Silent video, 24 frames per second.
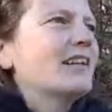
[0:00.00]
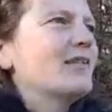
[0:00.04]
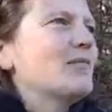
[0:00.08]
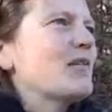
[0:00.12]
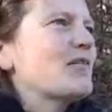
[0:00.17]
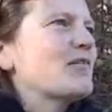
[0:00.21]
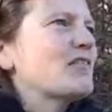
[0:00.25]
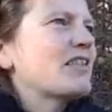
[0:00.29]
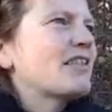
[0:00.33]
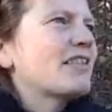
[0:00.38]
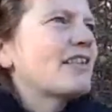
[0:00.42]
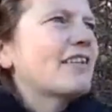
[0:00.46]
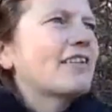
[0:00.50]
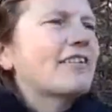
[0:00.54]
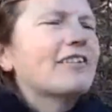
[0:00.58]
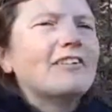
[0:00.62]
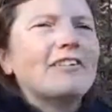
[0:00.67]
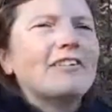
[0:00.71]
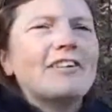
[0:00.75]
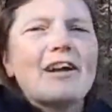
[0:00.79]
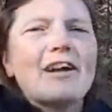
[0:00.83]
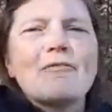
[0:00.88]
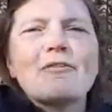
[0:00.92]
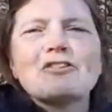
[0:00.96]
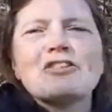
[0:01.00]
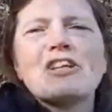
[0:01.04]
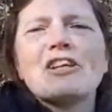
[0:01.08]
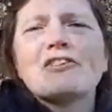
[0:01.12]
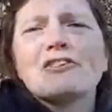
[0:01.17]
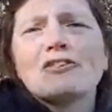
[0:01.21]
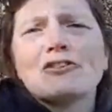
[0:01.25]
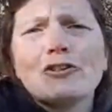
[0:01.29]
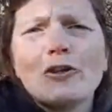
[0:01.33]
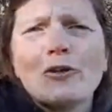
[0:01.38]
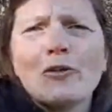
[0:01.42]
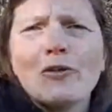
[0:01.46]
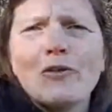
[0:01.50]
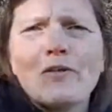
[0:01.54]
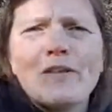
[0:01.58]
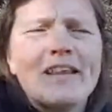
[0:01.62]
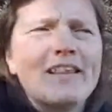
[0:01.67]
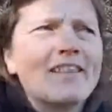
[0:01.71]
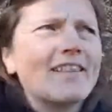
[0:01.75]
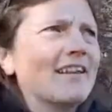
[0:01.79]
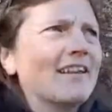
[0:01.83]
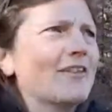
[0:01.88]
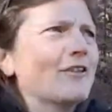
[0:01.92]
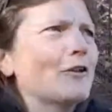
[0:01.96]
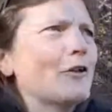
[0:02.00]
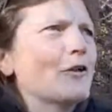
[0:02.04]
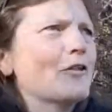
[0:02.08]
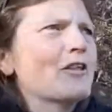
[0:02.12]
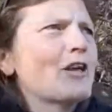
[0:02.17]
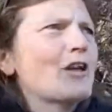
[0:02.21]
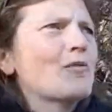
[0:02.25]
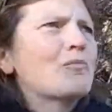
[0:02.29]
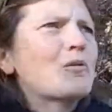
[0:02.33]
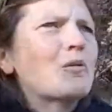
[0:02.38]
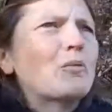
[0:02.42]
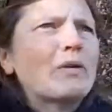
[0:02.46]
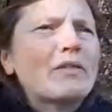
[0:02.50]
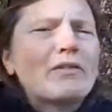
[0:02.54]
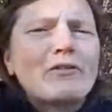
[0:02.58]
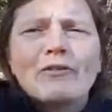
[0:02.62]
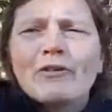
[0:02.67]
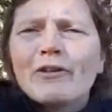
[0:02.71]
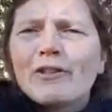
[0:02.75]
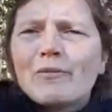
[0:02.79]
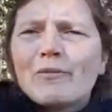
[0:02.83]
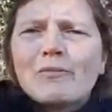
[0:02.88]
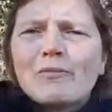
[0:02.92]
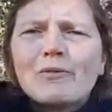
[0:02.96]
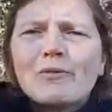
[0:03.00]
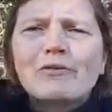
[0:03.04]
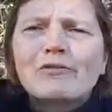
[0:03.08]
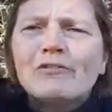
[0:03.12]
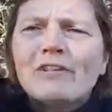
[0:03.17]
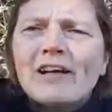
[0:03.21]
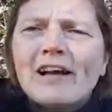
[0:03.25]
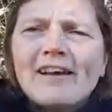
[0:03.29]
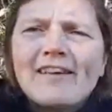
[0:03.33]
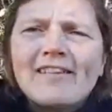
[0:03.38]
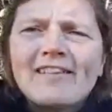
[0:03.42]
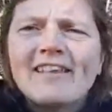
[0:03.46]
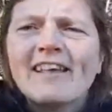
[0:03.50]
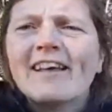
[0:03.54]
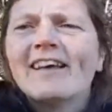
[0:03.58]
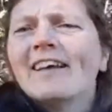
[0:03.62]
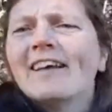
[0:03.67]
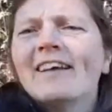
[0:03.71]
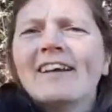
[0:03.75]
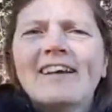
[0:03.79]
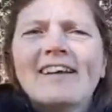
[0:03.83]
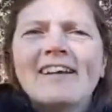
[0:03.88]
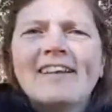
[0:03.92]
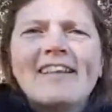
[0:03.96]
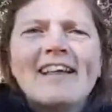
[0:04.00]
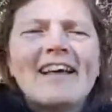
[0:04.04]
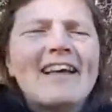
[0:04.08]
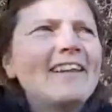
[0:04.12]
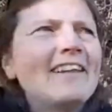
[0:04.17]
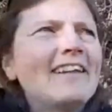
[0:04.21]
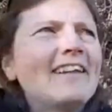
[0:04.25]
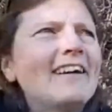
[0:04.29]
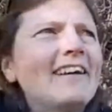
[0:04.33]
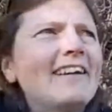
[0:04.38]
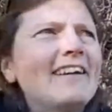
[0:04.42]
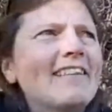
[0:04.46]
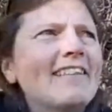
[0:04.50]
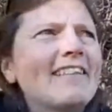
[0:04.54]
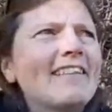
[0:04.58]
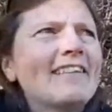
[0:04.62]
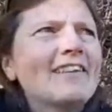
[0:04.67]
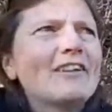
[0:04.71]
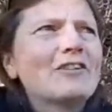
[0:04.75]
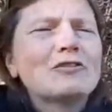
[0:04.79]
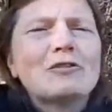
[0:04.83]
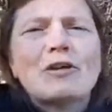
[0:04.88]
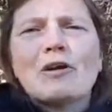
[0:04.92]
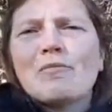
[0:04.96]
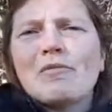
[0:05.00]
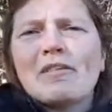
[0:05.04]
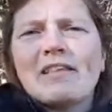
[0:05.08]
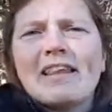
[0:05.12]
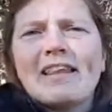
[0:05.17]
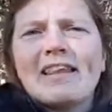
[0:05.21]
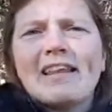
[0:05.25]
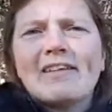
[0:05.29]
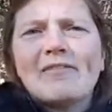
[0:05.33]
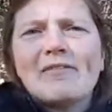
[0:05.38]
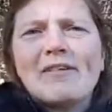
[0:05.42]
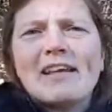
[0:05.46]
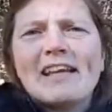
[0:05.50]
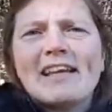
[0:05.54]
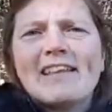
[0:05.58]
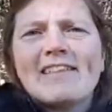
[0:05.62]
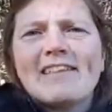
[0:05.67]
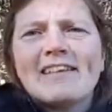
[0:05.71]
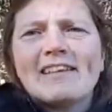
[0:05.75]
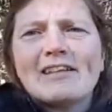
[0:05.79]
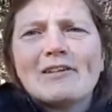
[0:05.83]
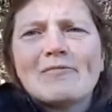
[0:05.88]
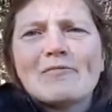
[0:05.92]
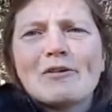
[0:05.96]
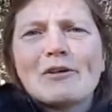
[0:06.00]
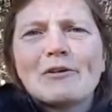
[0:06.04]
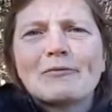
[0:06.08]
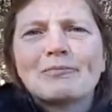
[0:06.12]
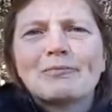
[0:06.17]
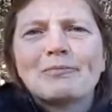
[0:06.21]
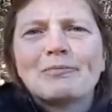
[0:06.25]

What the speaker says: I'm even seeing, oh, I wish I could show you these things close up, but as soon as the bird flies, then it's in the shrubs and then we can't see it anymore.